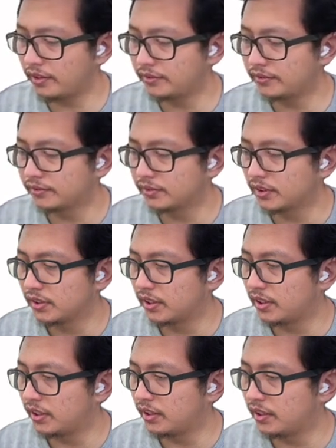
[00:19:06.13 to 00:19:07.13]
okay,
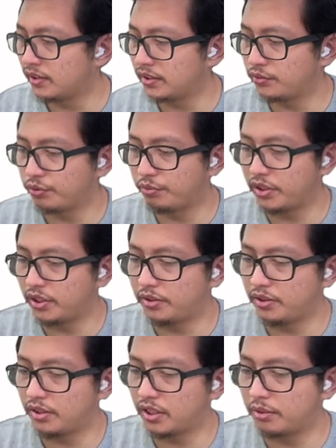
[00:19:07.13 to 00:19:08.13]
and this will be
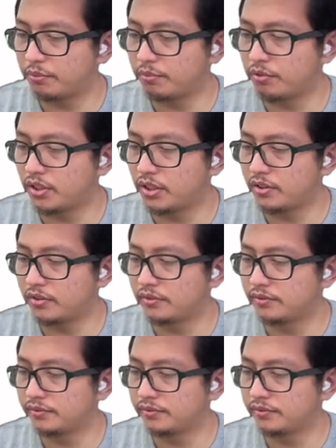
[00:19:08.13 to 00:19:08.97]
the hyperbola.